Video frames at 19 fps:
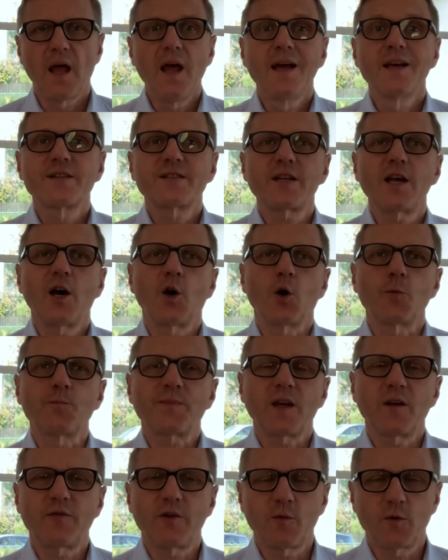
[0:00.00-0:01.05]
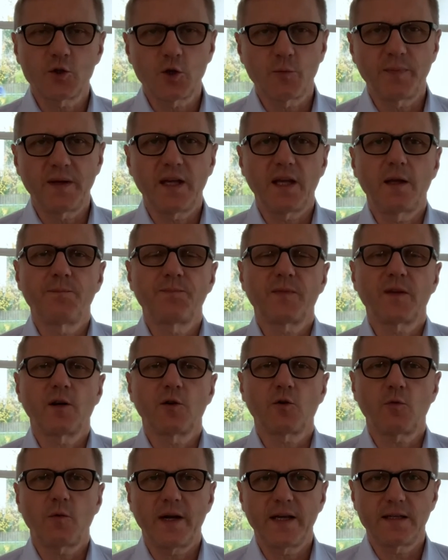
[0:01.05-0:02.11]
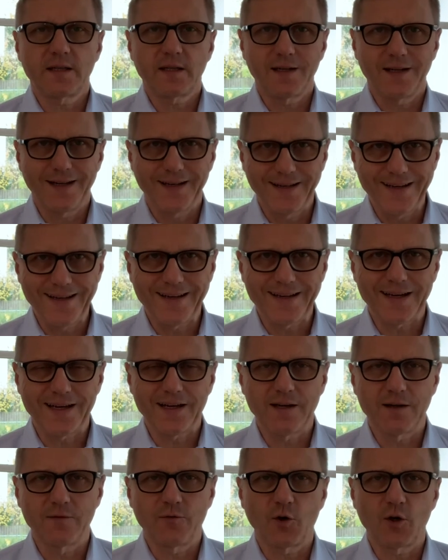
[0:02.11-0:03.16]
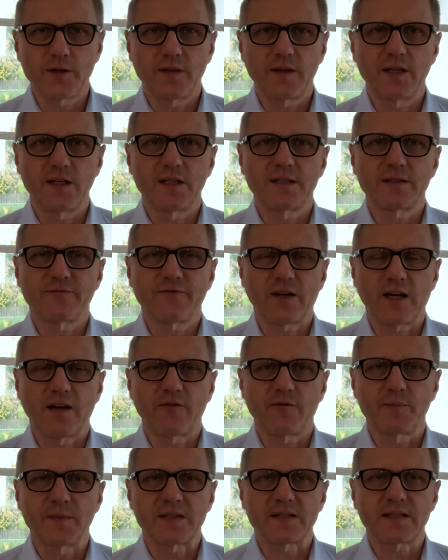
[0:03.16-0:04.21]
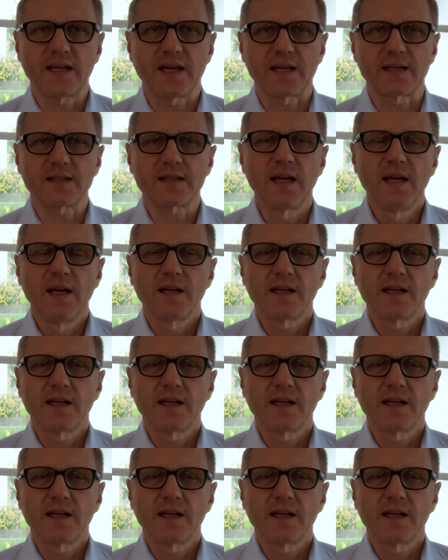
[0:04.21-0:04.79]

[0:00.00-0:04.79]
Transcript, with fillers: So if you want to be a great leader, avoid these 5 mistakes.